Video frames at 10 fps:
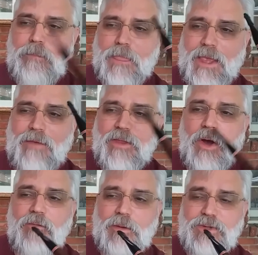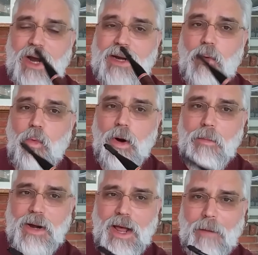Even though if I'm trying to warm
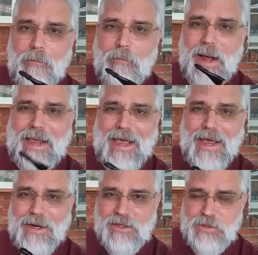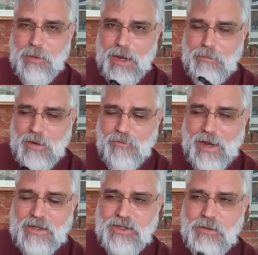it up, my cadence might be
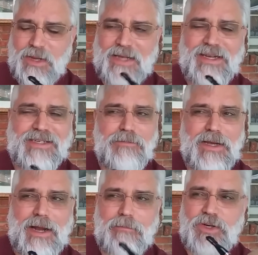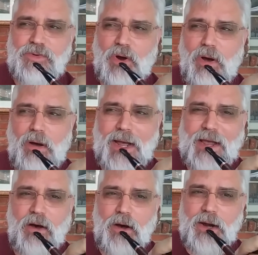faster, but that doesn't mean I'm drawing
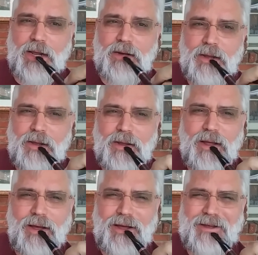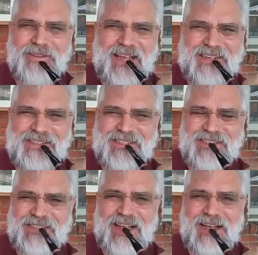on it, uh, like
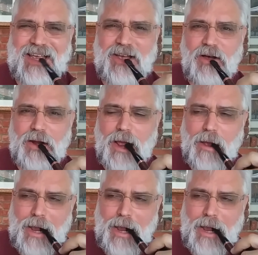sucking on it.